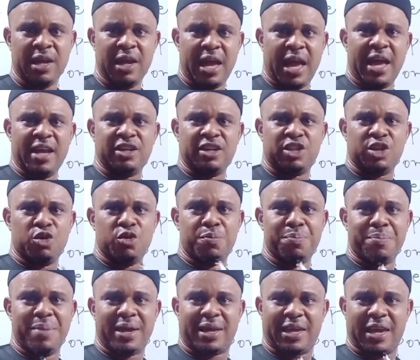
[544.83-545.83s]
and you
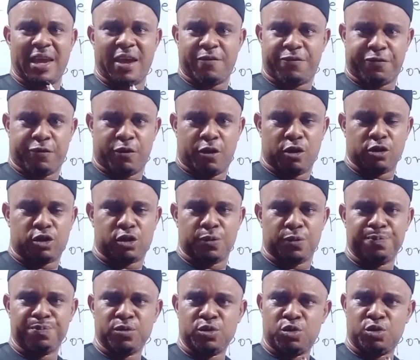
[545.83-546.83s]
make effort
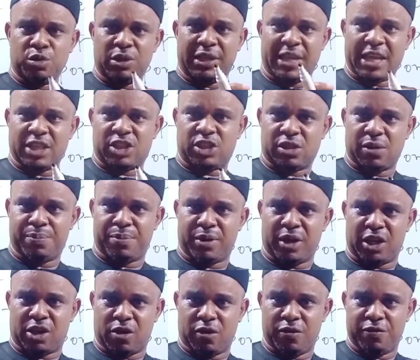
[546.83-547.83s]
to get
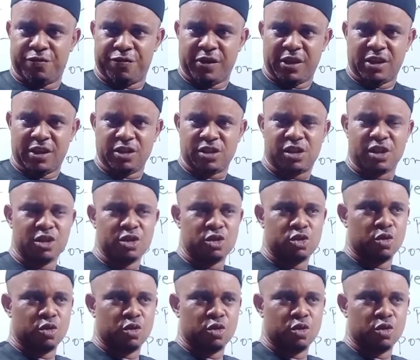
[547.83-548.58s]
somebody convinced